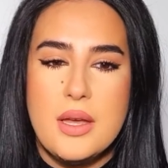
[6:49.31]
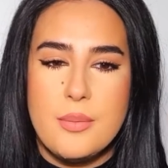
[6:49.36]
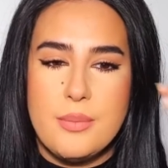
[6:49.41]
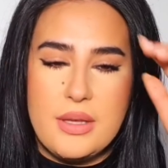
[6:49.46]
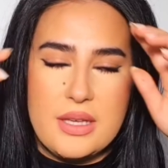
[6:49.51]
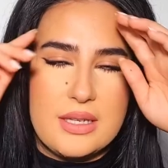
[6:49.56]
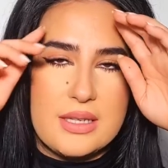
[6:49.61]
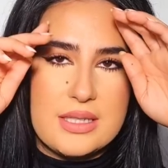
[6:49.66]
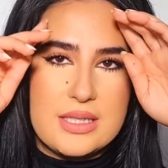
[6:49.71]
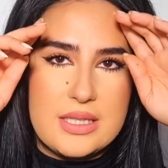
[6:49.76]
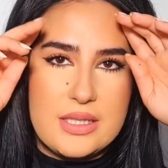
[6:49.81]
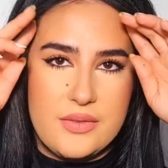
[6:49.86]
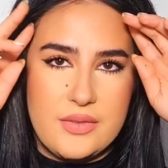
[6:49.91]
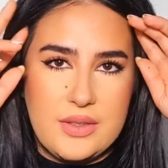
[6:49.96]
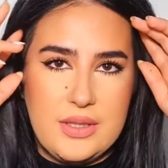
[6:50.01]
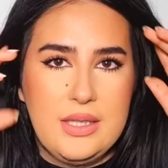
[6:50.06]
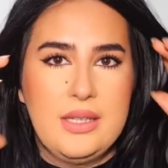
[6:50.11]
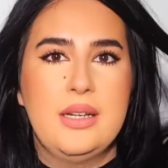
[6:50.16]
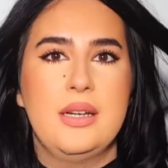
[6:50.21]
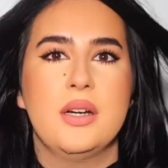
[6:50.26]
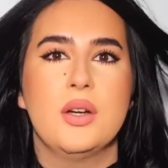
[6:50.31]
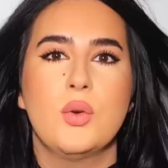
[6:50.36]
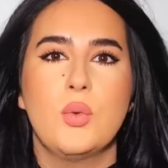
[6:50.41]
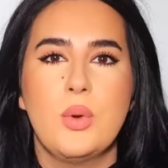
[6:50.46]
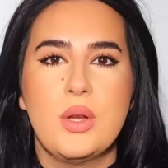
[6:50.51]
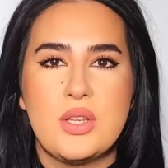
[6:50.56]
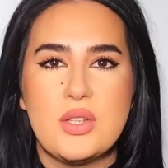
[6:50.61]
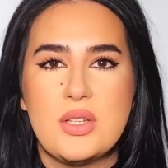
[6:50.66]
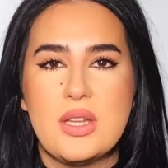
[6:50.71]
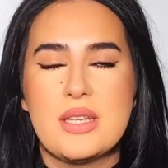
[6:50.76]
because of the
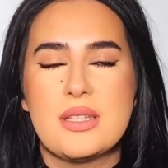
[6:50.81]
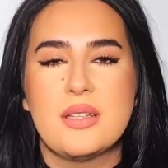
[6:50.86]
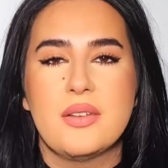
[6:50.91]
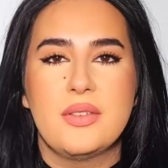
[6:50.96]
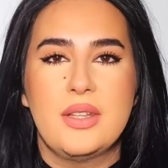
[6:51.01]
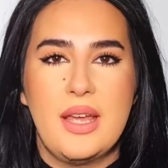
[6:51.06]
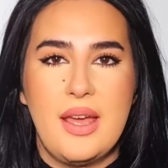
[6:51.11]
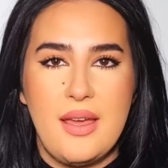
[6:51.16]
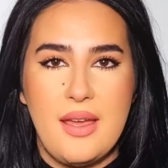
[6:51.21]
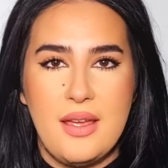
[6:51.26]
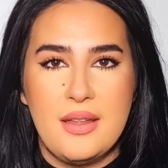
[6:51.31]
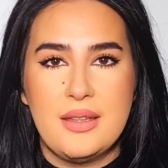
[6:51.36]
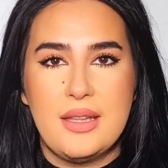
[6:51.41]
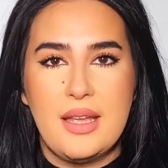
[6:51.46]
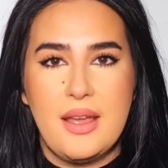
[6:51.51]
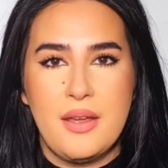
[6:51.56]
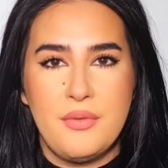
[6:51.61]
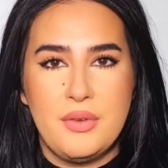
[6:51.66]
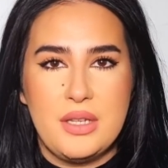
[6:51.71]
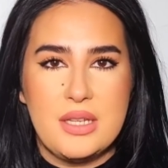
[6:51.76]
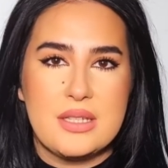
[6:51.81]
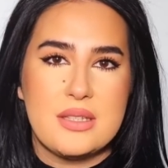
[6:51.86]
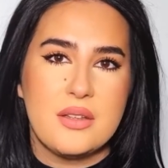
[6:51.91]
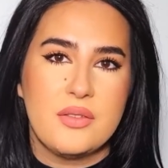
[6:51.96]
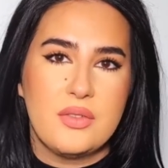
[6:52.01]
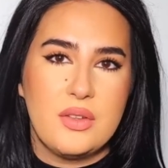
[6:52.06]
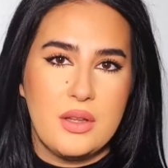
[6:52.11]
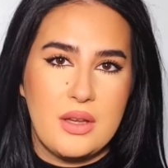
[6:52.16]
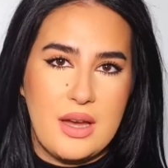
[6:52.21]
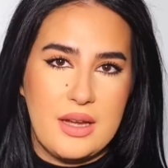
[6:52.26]
richness of and the heaviness
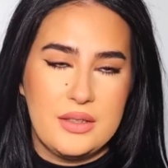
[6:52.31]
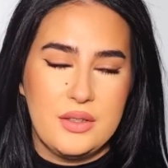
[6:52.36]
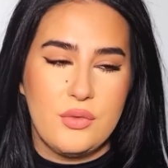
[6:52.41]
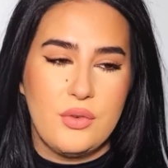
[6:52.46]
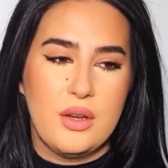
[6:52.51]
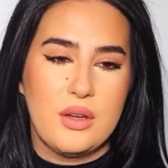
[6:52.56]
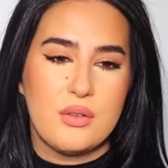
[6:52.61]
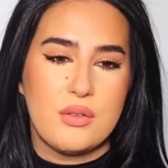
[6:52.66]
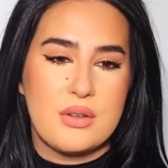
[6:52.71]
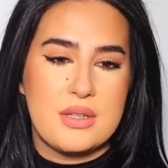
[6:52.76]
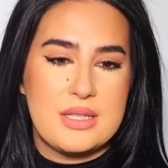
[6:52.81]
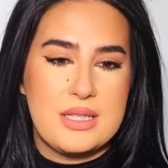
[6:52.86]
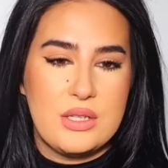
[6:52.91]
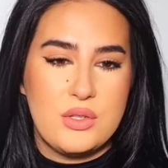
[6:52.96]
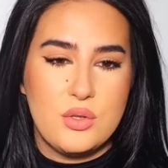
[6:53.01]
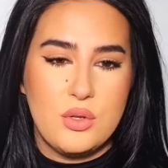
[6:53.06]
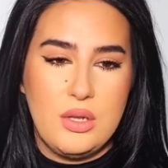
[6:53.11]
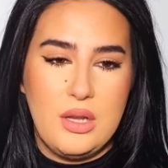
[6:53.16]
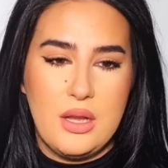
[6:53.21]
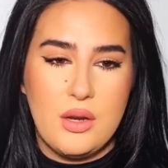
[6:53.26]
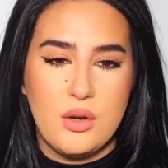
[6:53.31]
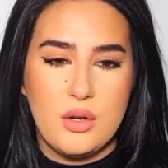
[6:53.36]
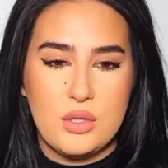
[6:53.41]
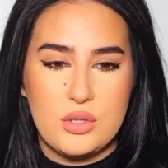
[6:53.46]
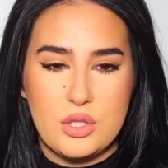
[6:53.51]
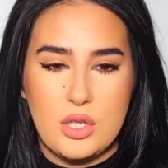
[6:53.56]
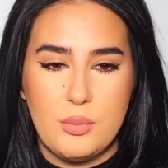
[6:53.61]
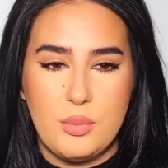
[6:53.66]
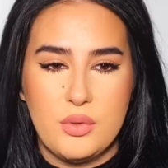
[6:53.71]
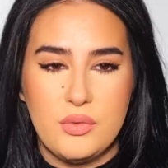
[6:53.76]
of the other fragrance that you layer
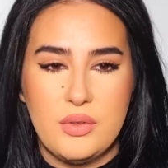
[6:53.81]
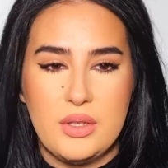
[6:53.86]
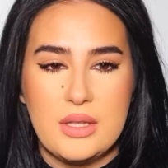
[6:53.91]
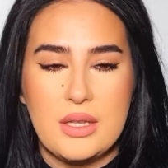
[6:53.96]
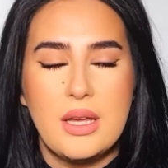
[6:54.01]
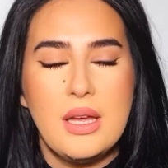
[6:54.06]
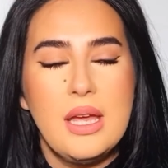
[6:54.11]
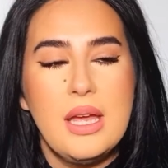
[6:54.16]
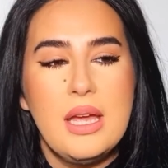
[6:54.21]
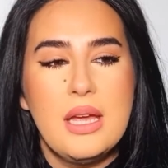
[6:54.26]
on top of it.